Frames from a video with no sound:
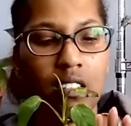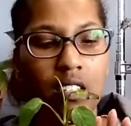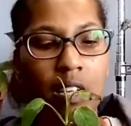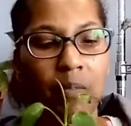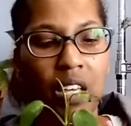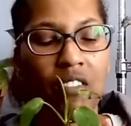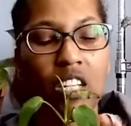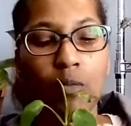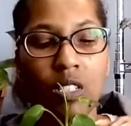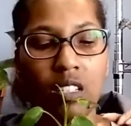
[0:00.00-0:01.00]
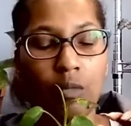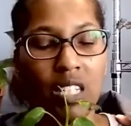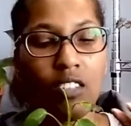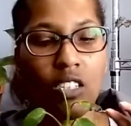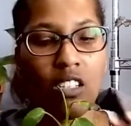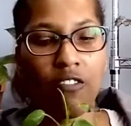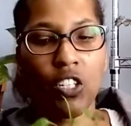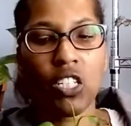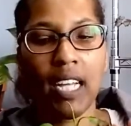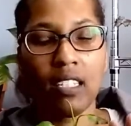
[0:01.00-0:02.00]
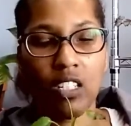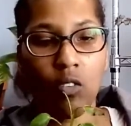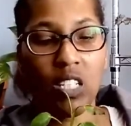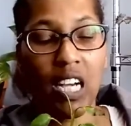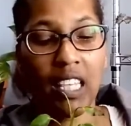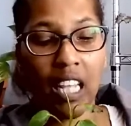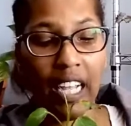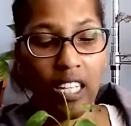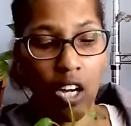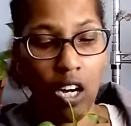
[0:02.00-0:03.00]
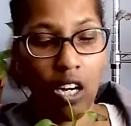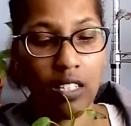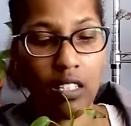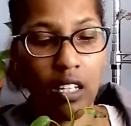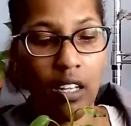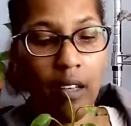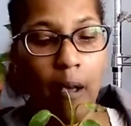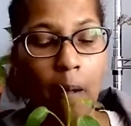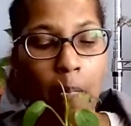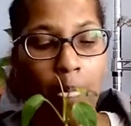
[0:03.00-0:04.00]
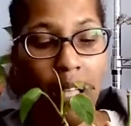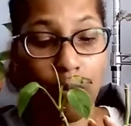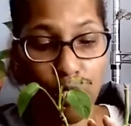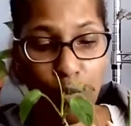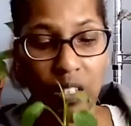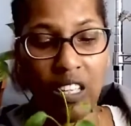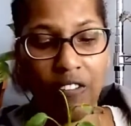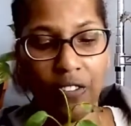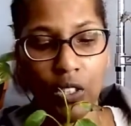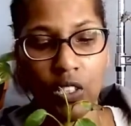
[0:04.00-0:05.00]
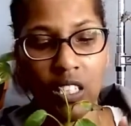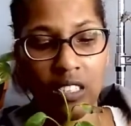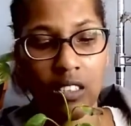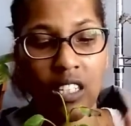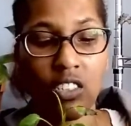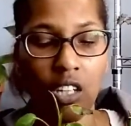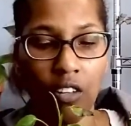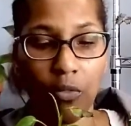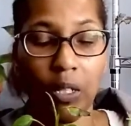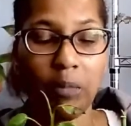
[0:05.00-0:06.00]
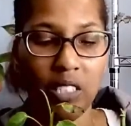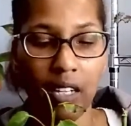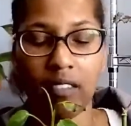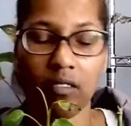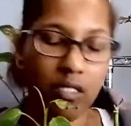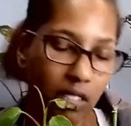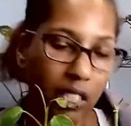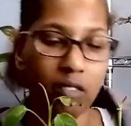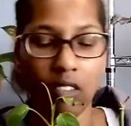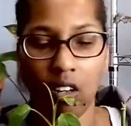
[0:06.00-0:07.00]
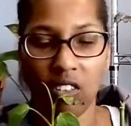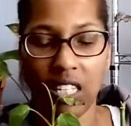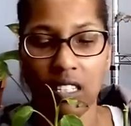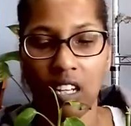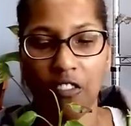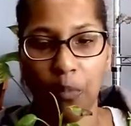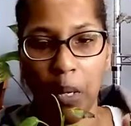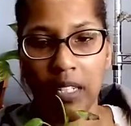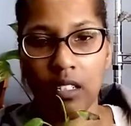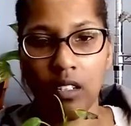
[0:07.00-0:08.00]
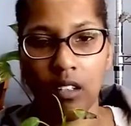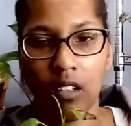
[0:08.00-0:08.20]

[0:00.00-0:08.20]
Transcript: something of it, it was actually the first Sonyi that I got. It was really full and lush, got thrips, died, and all that stuff. But